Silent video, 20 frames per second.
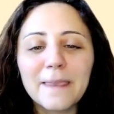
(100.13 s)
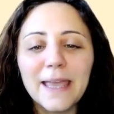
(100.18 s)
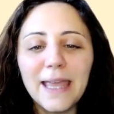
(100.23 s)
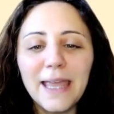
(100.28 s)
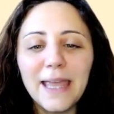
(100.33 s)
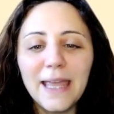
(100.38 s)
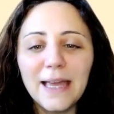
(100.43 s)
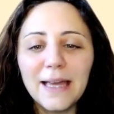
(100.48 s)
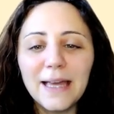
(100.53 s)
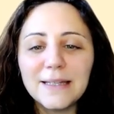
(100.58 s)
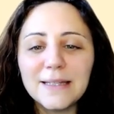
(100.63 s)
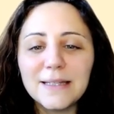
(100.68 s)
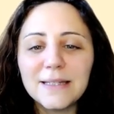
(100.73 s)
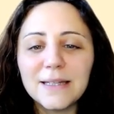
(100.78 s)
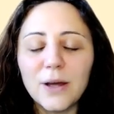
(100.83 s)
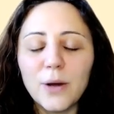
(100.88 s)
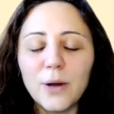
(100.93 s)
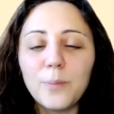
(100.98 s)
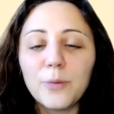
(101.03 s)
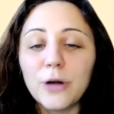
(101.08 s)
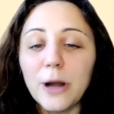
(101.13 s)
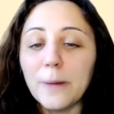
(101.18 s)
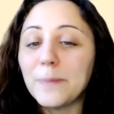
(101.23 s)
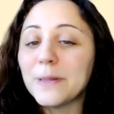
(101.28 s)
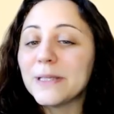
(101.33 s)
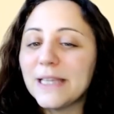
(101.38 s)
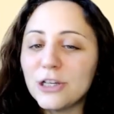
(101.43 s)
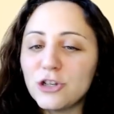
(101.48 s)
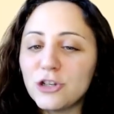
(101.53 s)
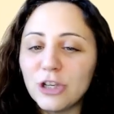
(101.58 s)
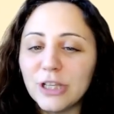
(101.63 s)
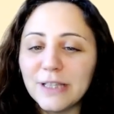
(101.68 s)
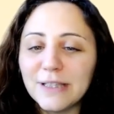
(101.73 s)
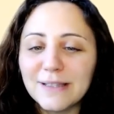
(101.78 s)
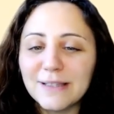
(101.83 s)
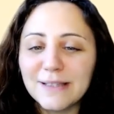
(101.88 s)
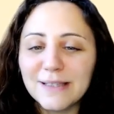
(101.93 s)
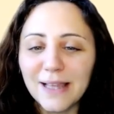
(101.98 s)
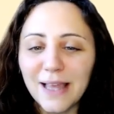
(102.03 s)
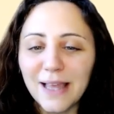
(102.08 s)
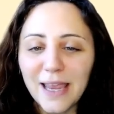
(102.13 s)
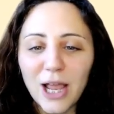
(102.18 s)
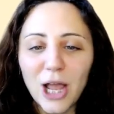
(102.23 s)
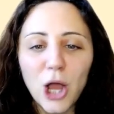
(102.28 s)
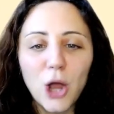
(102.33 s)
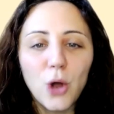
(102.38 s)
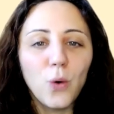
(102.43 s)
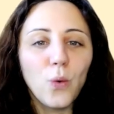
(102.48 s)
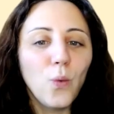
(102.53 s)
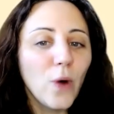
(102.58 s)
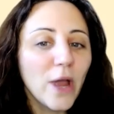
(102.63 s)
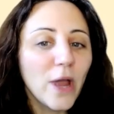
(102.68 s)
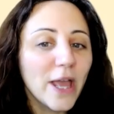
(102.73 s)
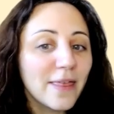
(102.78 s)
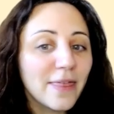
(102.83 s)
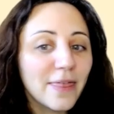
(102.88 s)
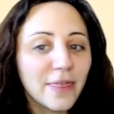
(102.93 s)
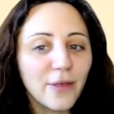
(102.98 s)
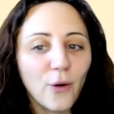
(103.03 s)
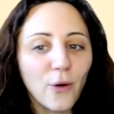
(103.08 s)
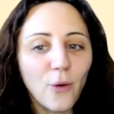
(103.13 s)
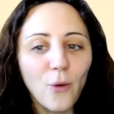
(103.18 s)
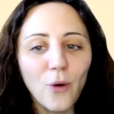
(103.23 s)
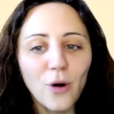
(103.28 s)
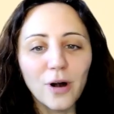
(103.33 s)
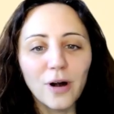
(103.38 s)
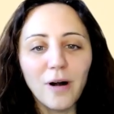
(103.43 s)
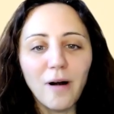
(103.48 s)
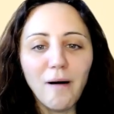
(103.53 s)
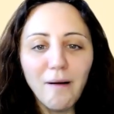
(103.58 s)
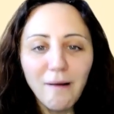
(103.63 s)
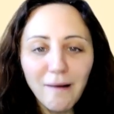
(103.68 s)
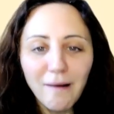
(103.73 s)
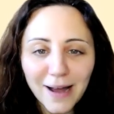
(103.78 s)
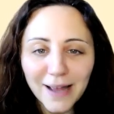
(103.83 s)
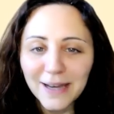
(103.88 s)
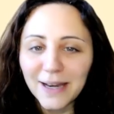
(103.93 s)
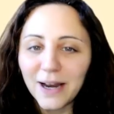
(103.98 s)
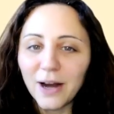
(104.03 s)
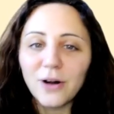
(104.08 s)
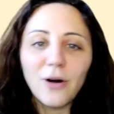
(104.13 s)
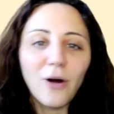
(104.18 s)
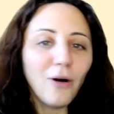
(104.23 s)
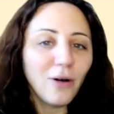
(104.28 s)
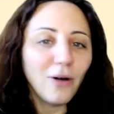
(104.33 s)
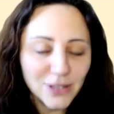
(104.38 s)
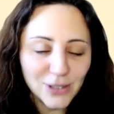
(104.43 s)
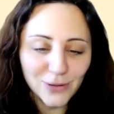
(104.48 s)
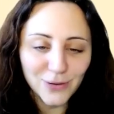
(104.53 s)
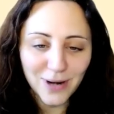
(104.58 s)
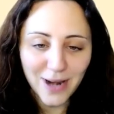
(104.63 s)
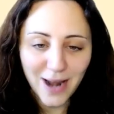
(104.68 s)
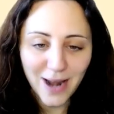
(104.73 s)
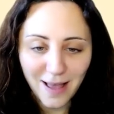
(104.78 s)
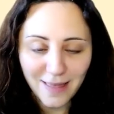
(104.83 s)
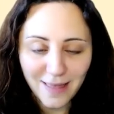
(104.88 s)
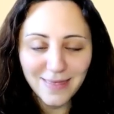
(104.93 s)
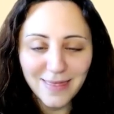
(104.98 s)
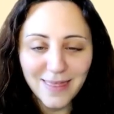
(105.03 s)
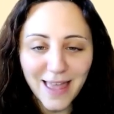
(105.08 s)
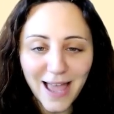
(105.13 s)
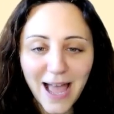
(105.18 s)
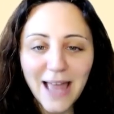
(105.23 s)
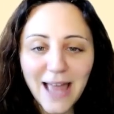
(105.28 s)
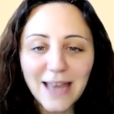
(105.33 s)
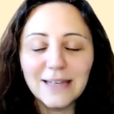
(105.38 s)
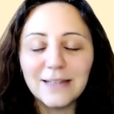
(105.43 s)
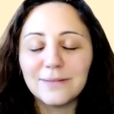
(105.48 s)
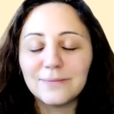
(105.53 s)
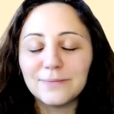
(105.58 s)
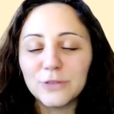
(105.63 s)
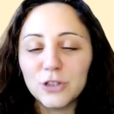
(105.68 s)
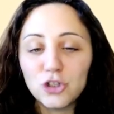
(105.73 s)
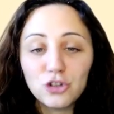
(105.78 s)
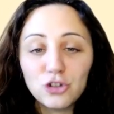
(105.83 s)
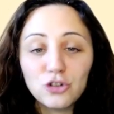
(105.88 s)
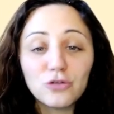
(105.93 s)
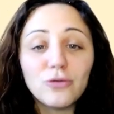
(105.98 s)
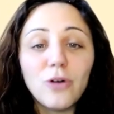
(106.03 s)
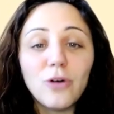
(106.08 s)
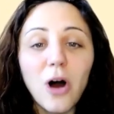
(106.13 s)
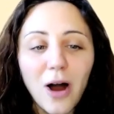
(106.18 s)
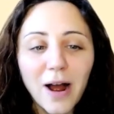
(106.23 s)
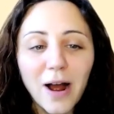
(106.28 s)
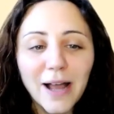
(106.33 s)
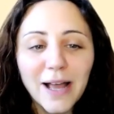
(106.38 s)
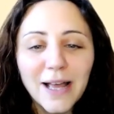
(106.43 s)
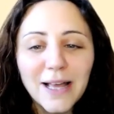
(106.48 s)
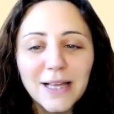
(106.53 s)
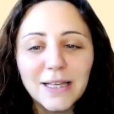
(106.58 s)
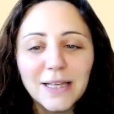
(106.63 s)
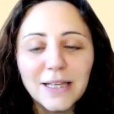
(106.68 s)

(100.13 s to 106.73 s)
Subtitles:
and prepositions like with or on are also not that strong.